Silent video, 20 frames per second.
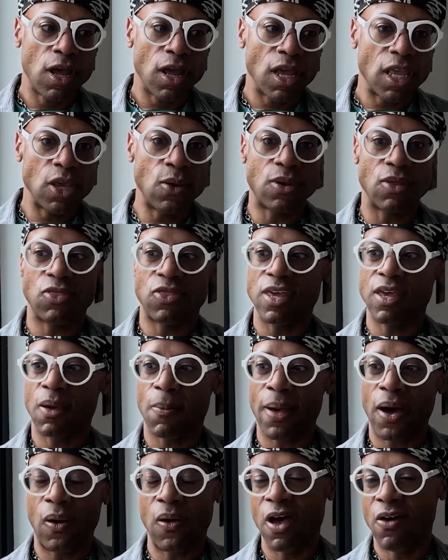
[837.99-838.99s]
You can think
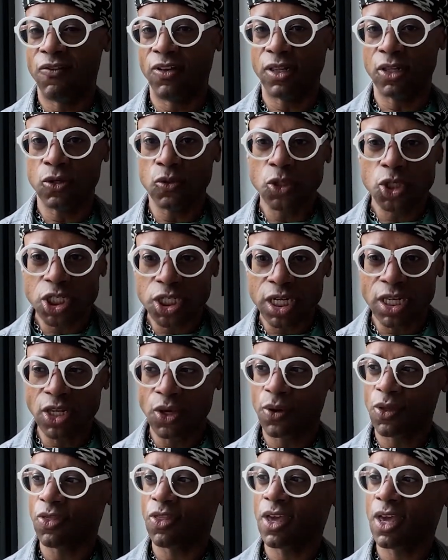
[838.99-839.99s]
about evolution. You
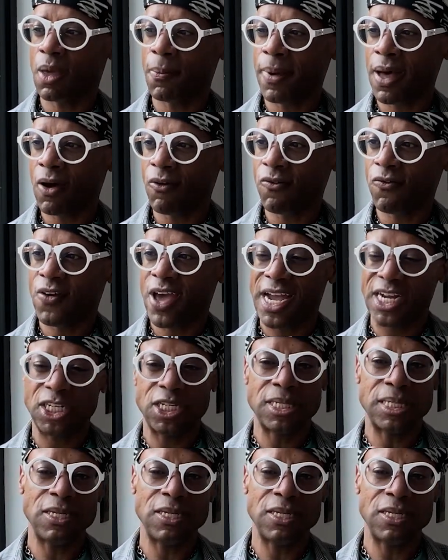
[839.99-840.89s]
can think about fashion's